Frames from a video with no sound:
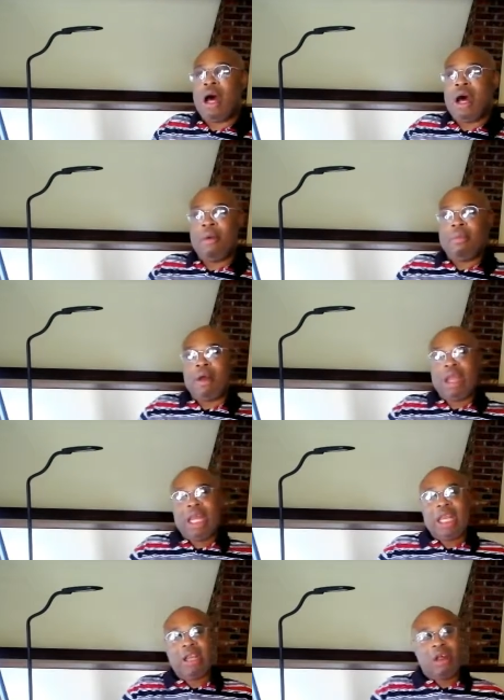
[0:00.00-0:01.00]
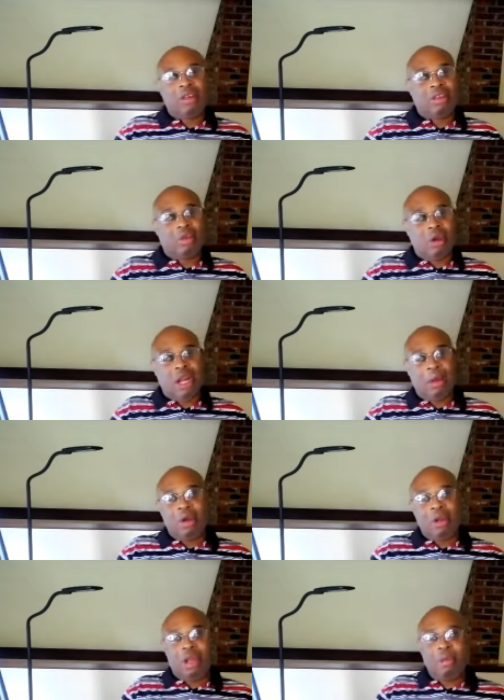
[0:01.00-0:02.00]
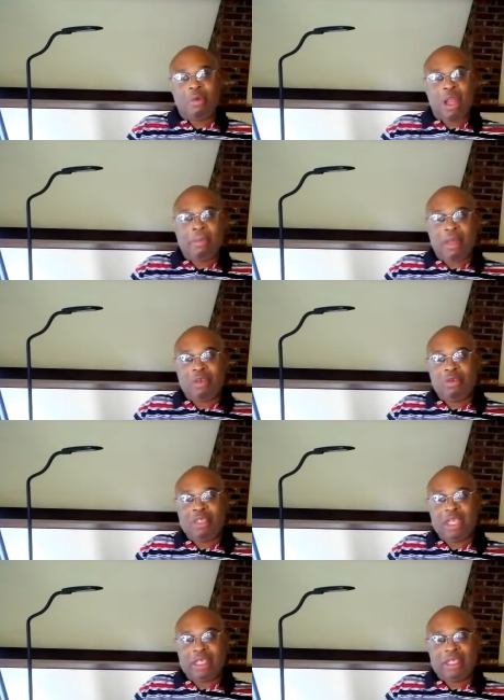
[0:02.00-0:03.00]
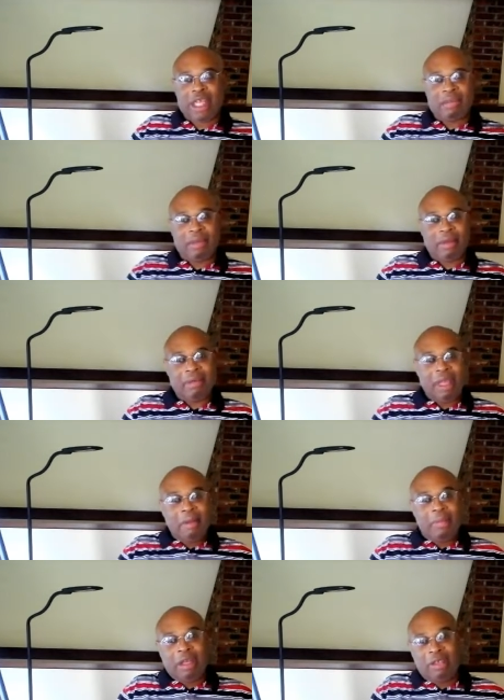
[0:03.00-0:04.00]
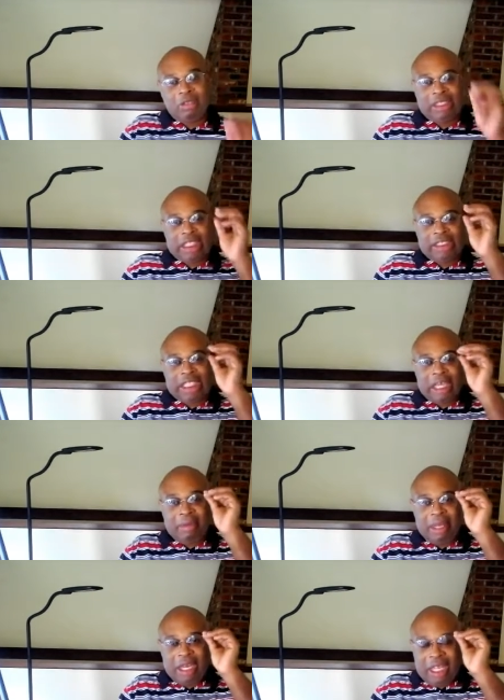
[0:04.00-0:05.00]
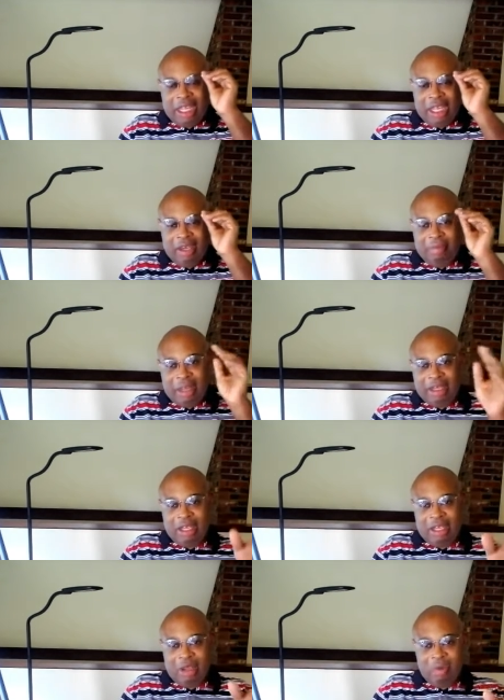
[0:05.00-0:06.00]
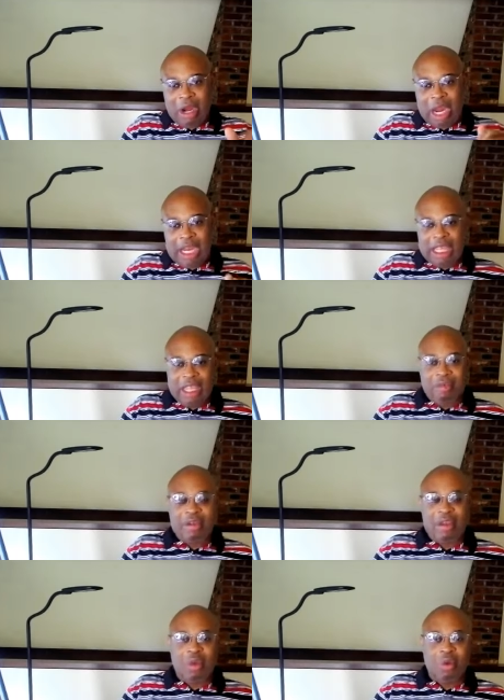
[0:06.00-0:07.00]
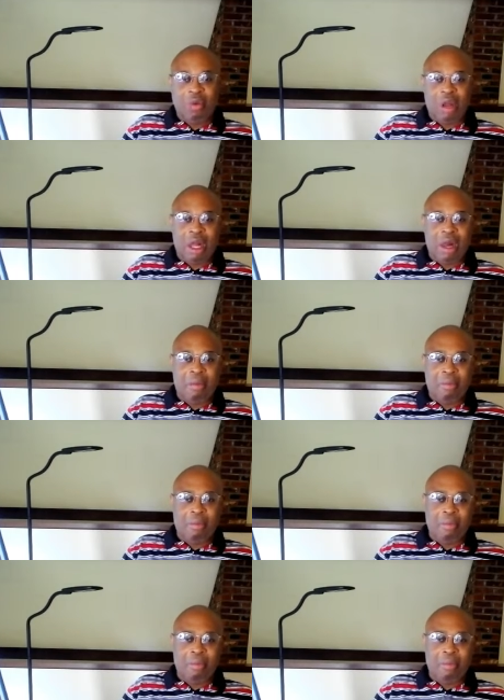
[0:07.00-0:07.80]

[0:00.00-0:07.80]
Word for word: um, in the Author's Corner, I'm going to upgrade my Two Cents segment. My Two Cents segment is basically where I give you um,